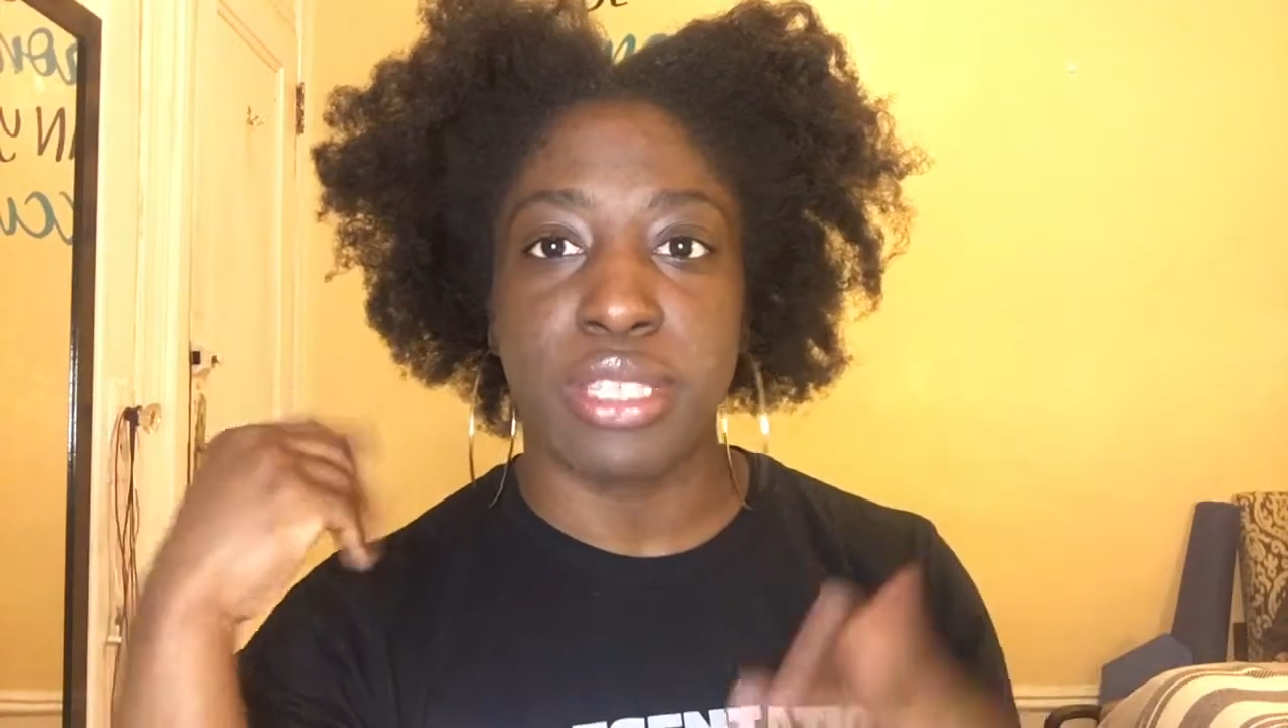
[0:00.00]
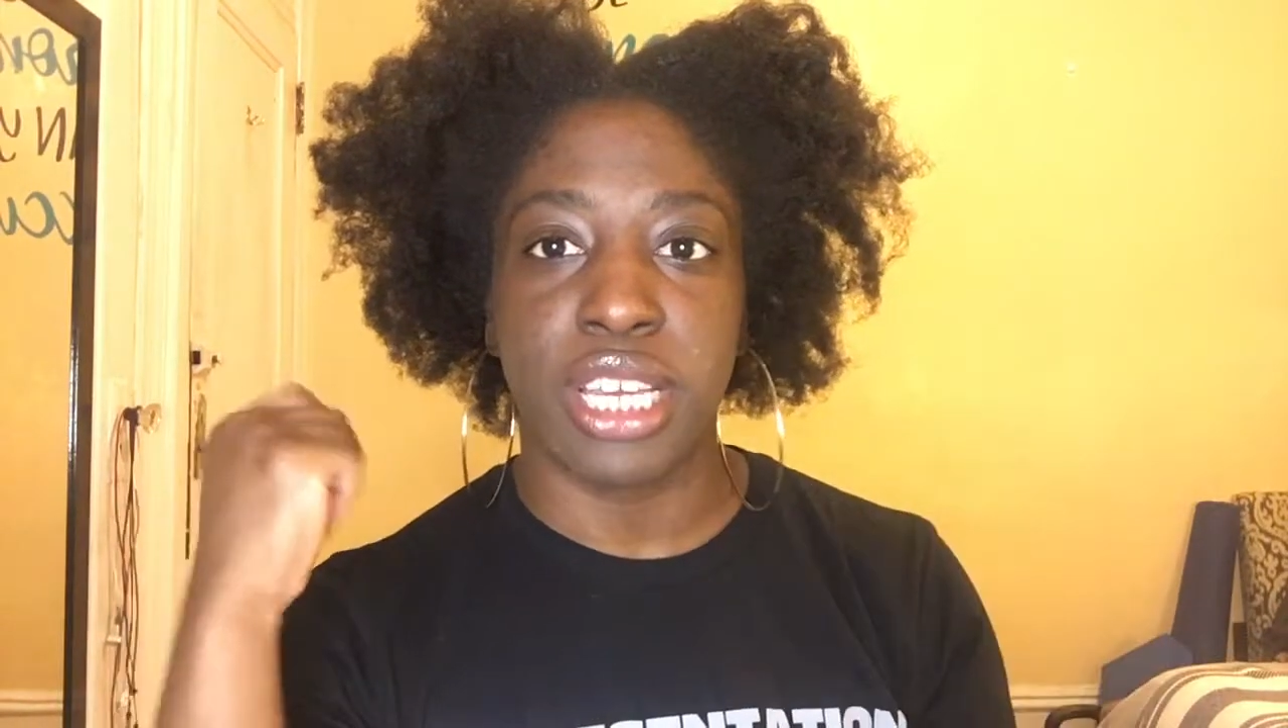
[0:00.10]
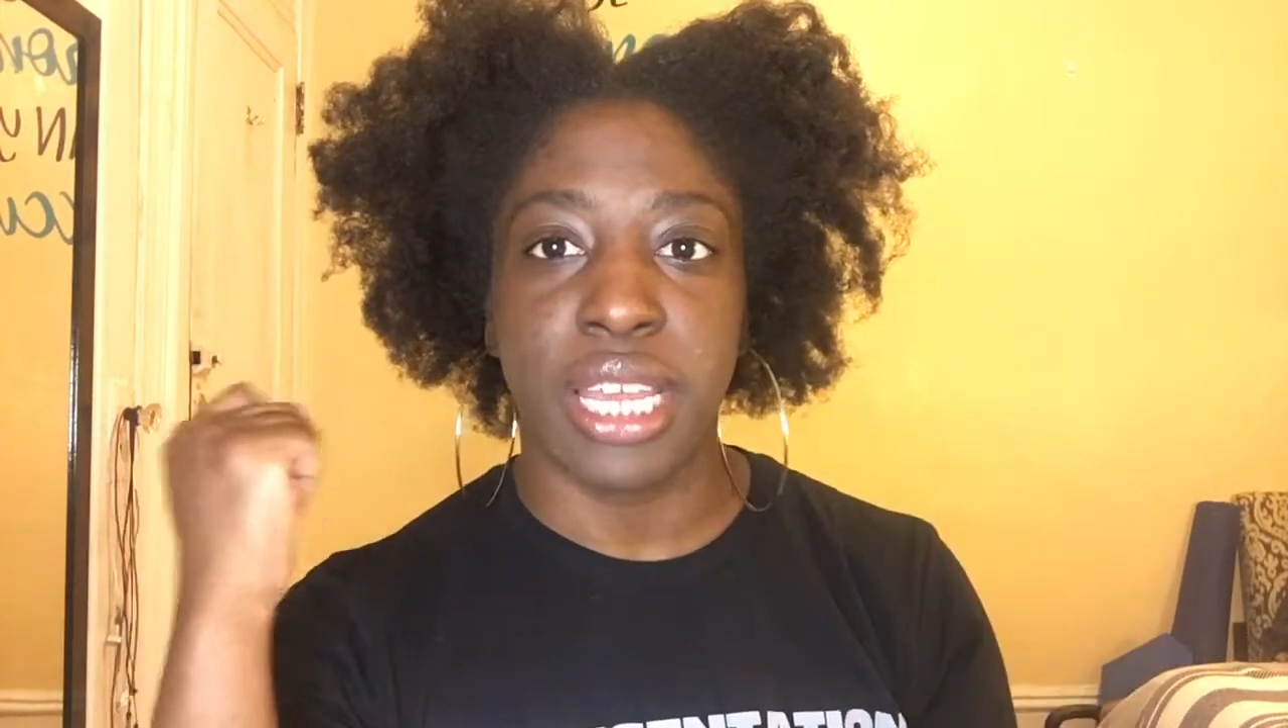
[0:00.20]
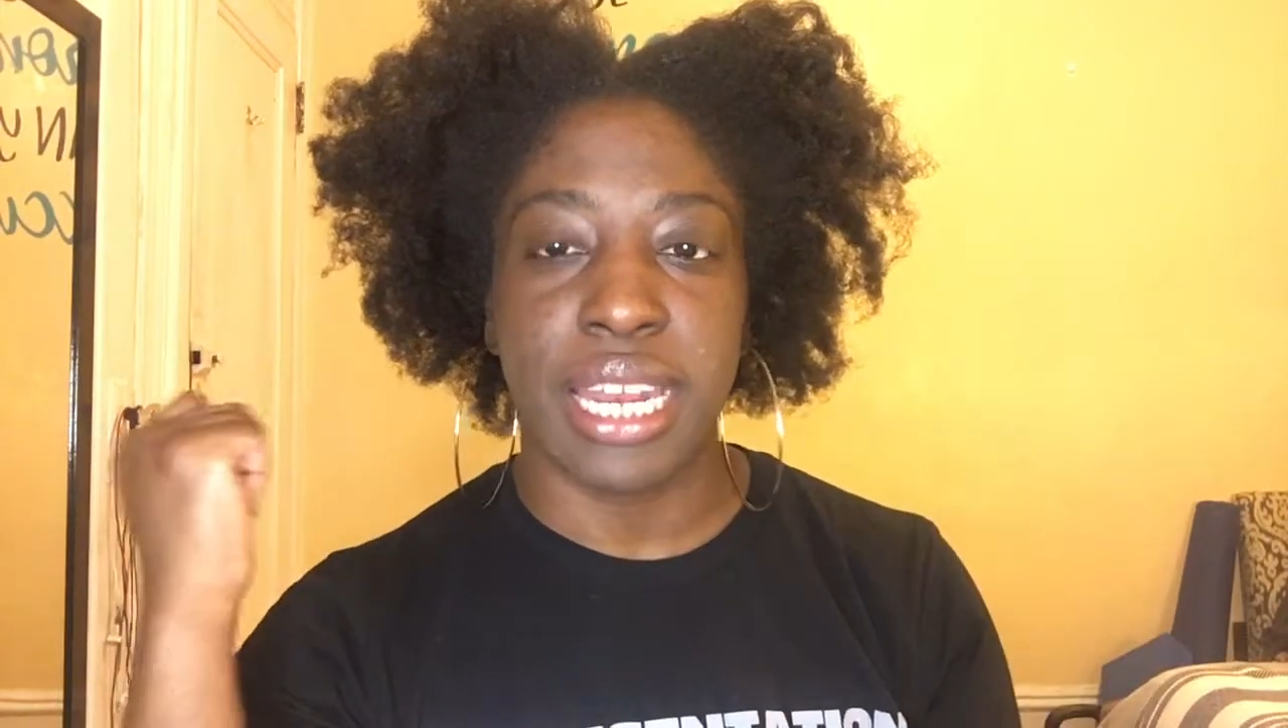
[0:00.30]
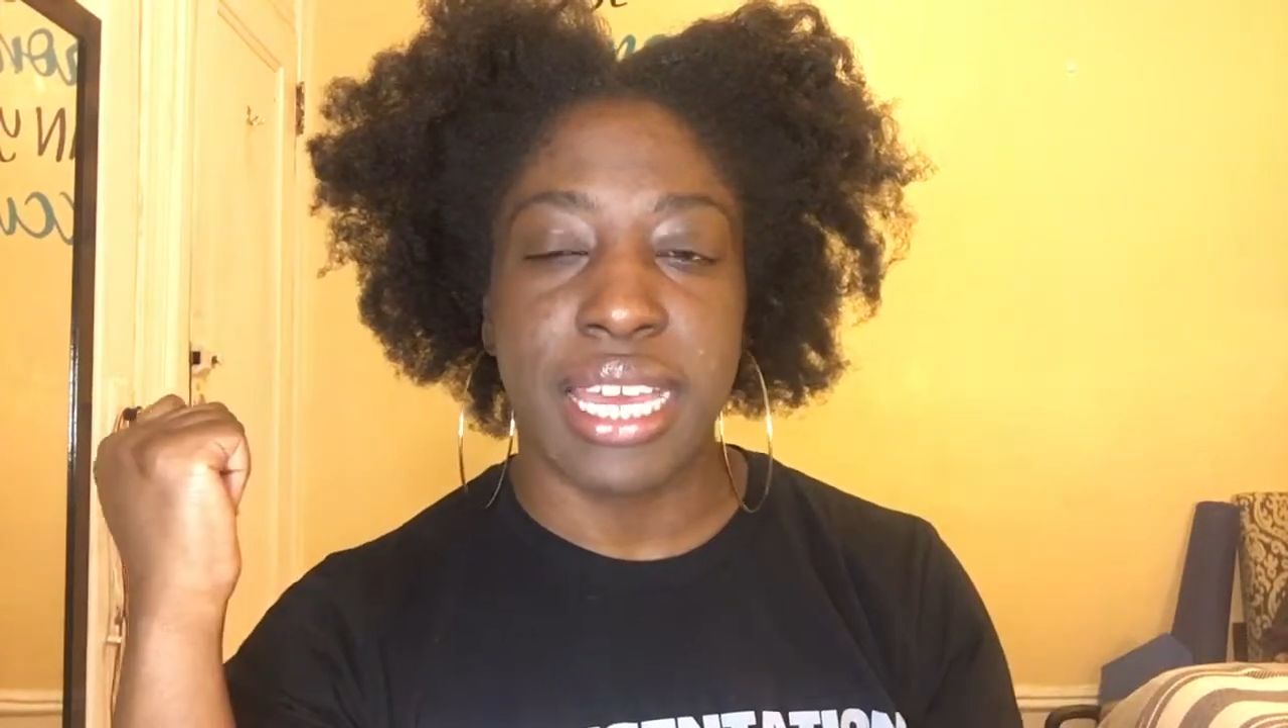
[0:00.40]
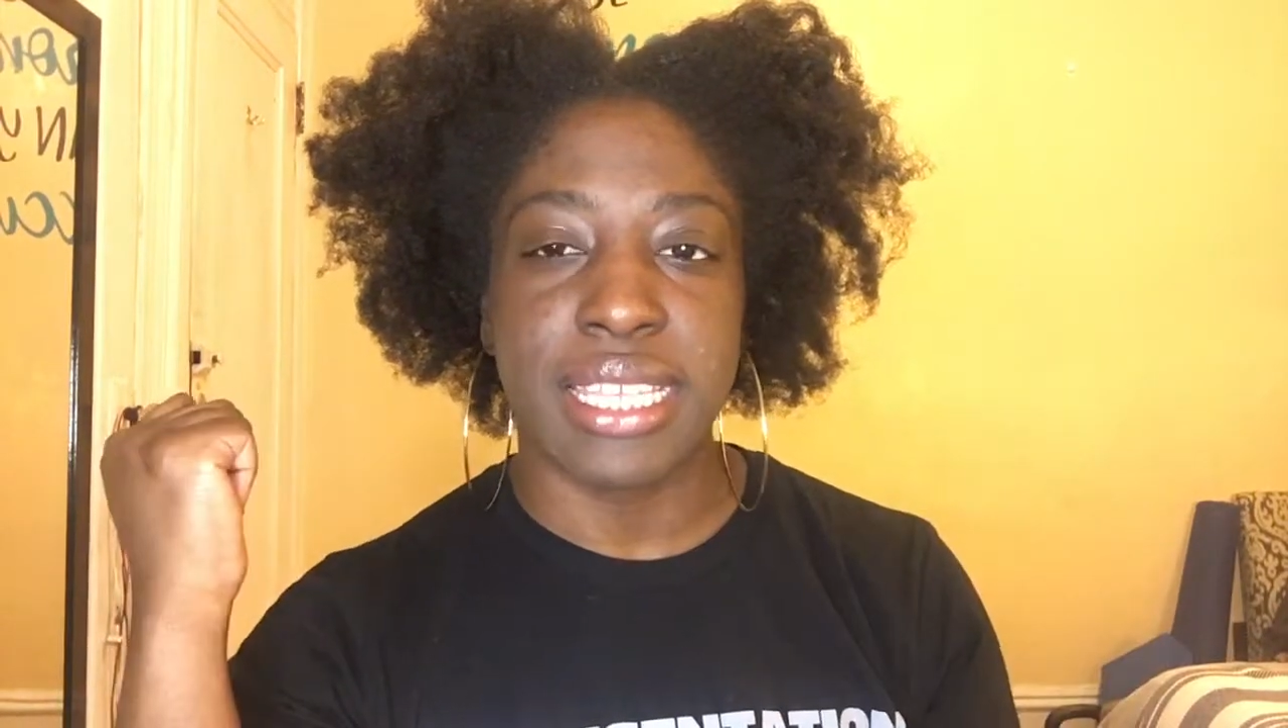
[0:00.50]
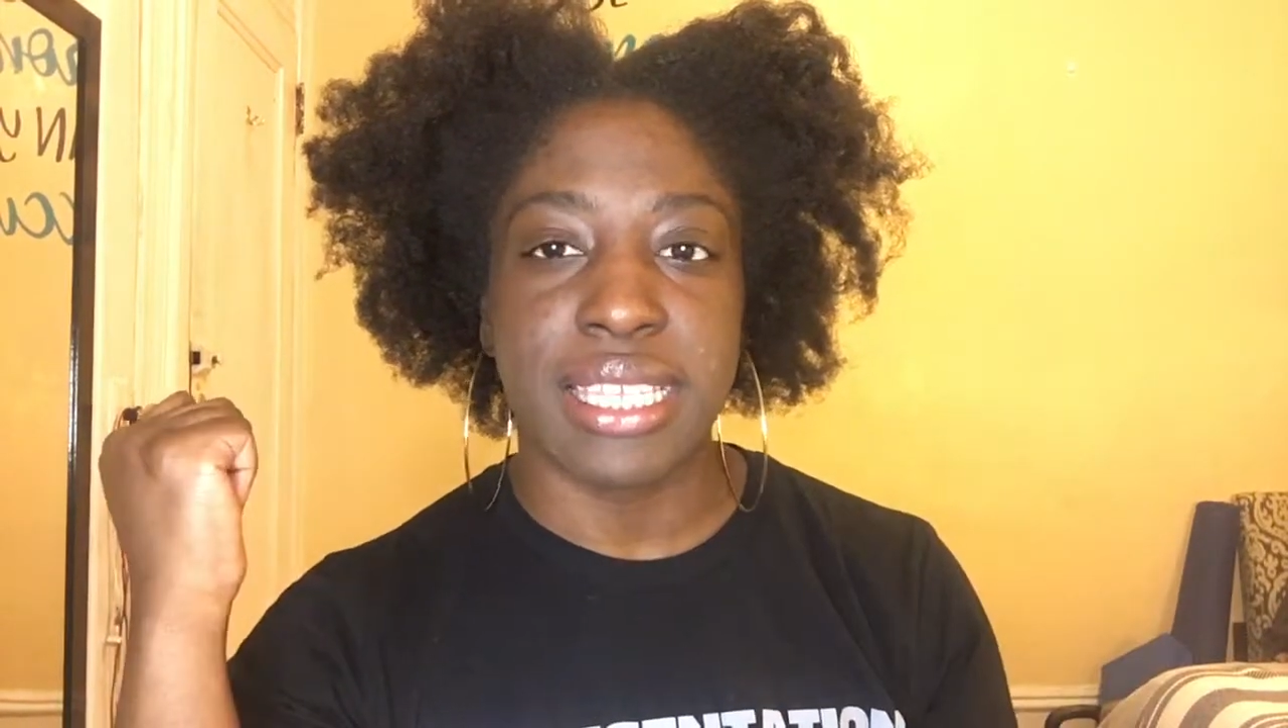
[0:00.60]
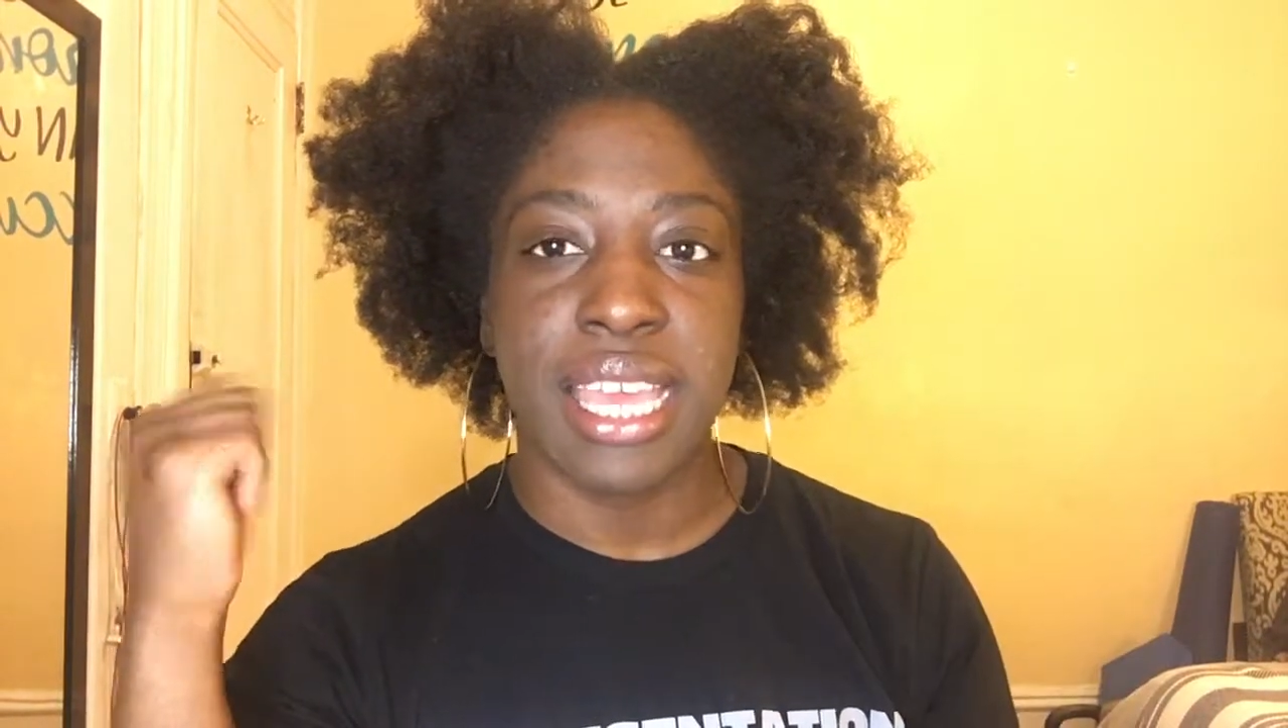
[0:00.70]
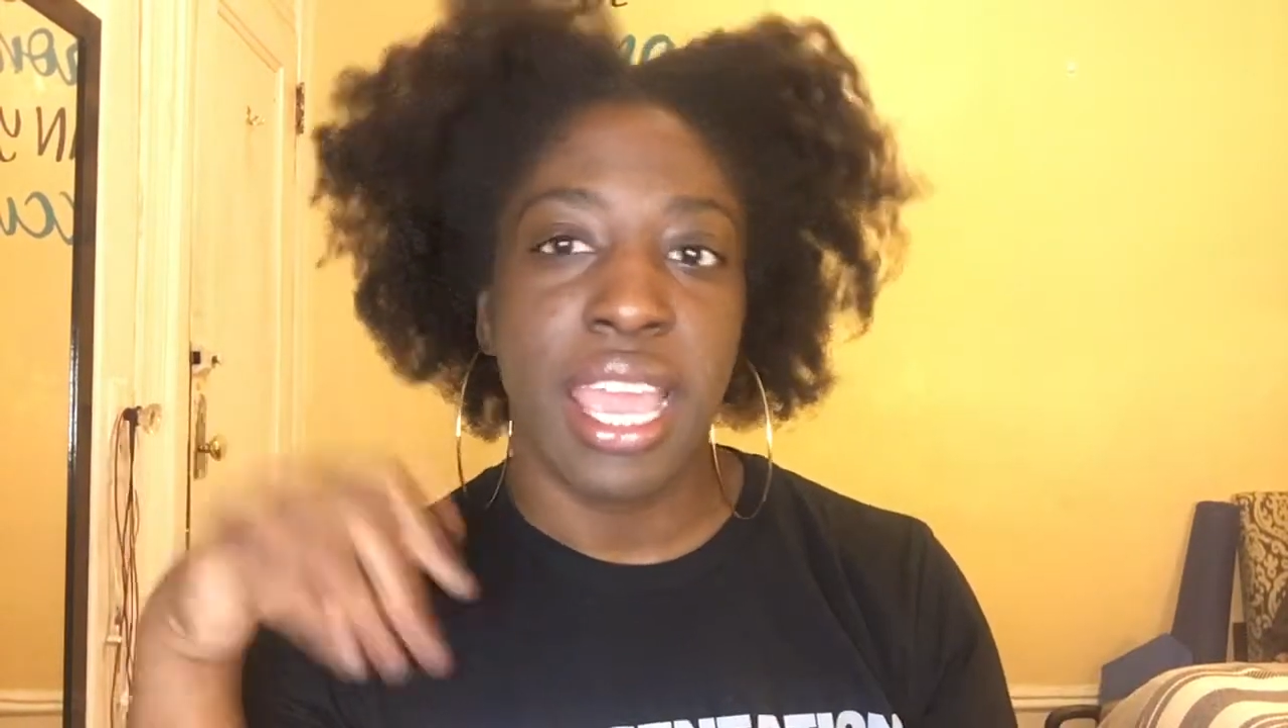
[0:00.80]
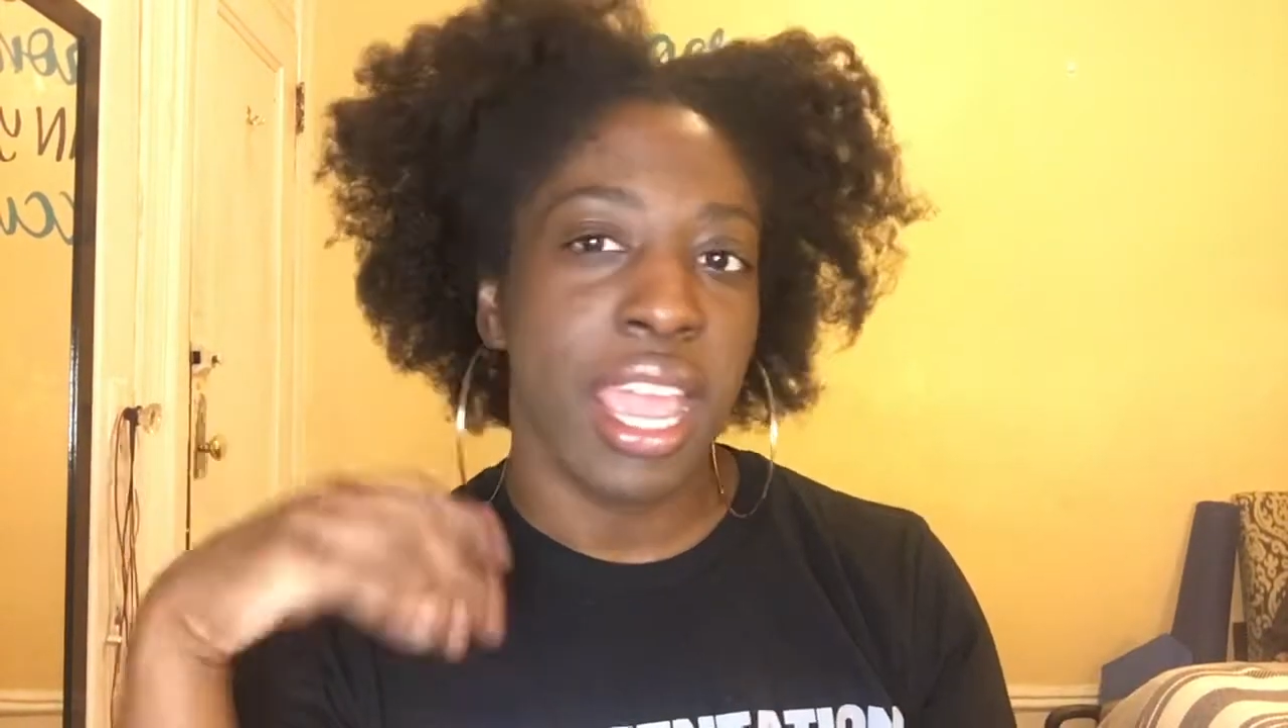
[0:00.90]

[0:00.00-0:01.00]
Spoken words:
looking nice,